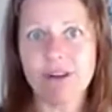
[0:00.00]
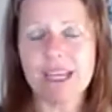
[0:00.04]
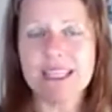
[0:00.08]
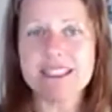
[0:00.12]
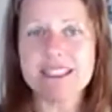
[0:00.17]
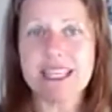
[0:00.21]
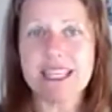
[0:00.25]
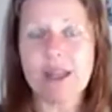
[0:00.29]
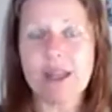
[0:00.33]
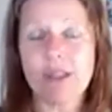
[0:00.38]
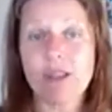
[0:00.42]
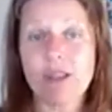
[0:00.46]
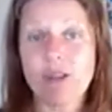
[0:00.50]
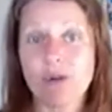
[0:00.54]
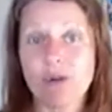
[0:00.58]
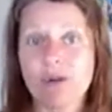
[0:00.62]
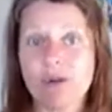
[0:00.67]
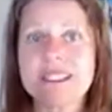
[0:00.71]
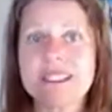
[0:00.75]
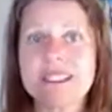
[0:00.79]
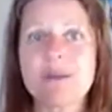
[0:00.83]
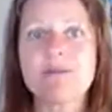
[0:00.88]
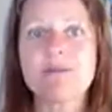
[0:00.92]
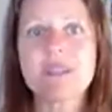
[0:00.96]
It's our
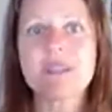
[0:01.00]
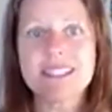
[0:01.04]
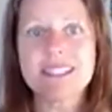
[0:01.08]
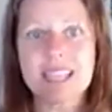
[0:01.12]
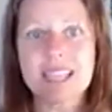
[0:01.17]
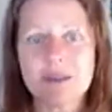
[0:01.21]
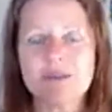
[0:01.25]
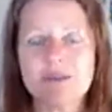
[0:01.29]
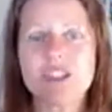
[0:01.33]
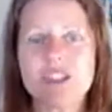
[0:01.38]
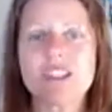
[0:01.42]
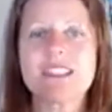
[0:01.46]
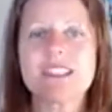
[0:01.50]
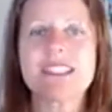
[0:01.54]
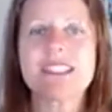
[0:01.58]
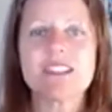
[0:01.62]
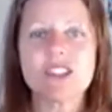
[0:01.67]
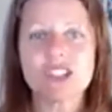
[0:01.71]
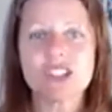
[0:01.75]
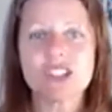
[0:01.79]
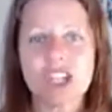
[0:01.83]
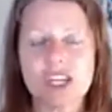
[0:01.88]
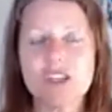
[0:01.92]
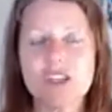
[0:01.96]
thoughts and perceptions
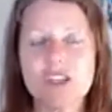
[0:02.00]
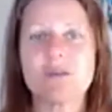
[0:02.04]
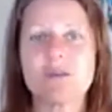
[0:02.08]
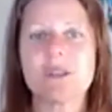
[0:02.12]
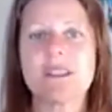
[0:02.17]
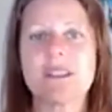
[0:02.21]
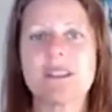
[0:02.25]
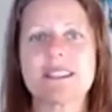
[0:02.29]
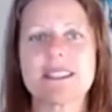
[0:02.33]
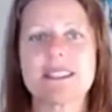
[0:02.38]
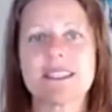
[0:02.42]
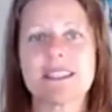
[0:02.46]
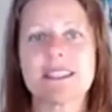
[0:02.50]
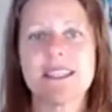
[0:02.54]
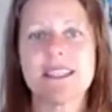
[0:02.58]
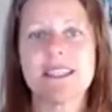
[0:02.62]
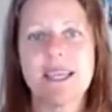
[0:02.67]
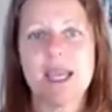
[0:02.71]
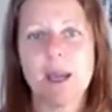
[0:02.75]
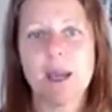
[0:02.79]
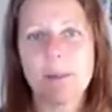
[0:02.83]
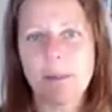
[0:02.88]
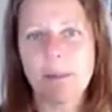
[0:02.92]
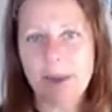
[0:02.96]
and judgments
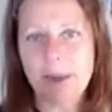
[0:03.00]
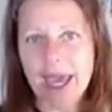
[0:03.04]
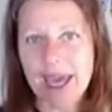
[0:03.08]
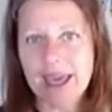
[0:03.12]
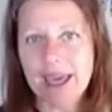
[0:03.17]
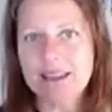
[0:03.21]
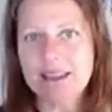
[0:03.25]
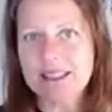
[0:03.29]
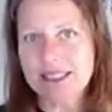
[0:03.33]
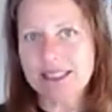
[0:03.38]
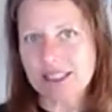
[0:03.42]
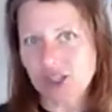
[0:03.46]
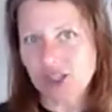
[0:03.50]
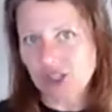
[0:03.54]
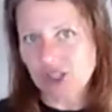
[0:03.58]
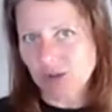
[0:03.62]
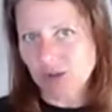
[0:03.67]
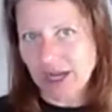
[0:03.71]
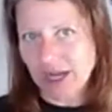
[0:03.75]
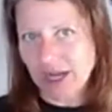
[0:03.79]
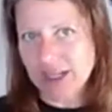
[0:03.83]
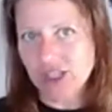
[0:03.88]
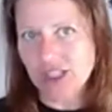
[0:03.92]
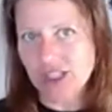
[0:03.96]
about a
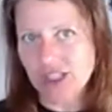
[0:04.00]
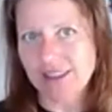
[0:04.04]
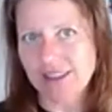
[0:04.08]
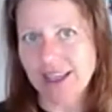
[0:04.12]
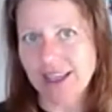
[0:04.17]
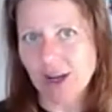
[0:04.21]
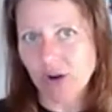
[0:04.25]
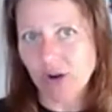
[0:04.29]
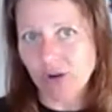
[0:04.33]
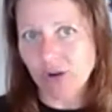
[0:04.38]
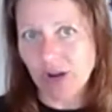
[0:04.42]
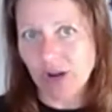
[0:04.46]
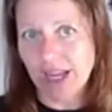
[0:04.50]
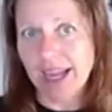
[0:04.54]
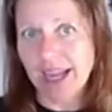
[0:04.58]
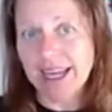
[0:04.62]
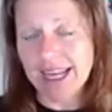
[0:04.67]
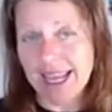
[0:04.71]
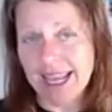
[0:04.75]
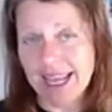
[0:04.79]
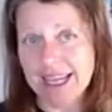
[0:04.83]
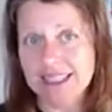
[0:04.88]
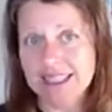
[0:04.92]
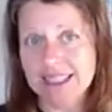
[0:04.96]
situation that create
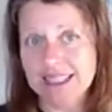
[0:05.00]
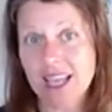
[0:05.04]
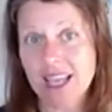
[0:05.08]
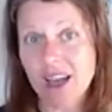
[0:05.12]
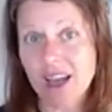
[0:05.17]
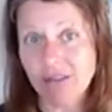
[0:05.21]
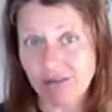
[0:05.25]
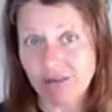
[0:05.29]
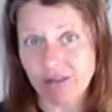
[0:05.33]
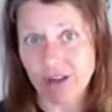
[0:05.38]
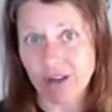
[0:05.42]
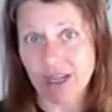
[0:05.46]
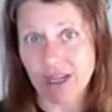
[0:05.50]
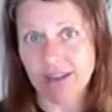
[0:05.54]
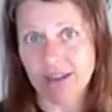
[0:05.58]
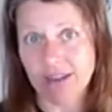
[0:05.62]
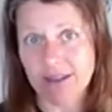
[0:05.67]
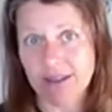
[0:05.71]
our suffering.